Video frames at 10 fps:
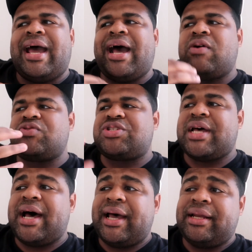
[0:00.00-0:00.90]

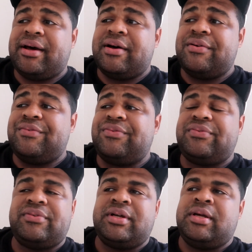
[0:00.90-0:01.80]
outside of
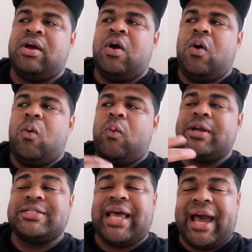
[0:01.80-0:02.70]

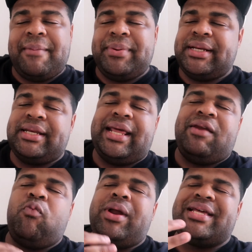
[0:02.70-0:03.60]
what is happening
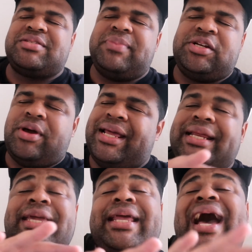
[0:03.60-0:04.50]
and what has been done.
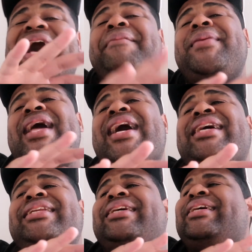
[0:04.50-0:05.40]
And again, I'm
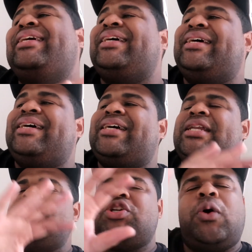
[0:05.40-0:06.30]
not
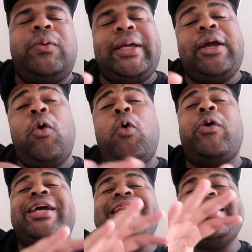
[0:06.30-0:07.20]
condoning
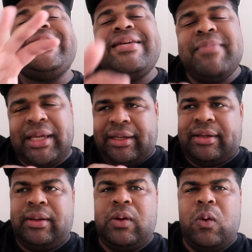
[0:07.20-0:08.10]
or condemning
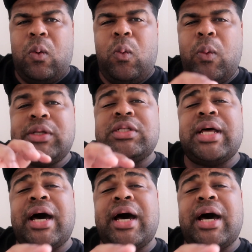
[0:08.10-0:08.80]
what